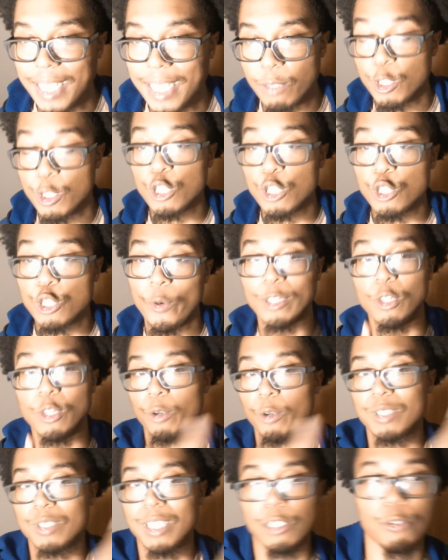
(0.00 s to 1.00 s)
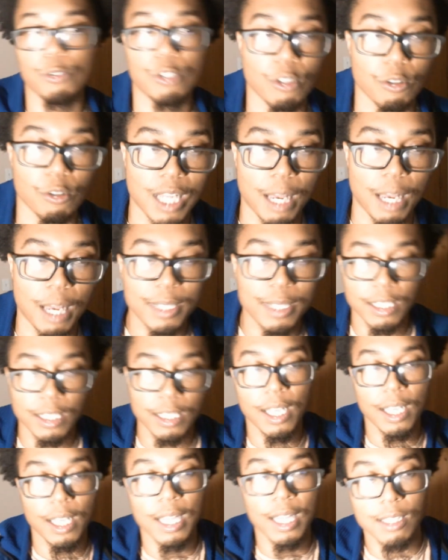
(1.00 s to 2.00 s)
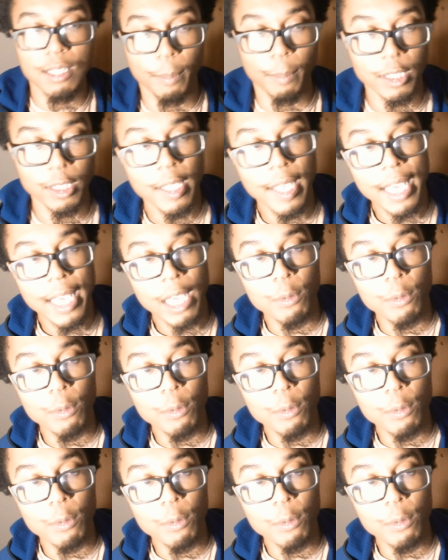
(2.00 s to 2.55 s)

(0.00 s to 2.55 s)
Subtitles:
He was just showing loyalty to Showtime. But let's talk about it.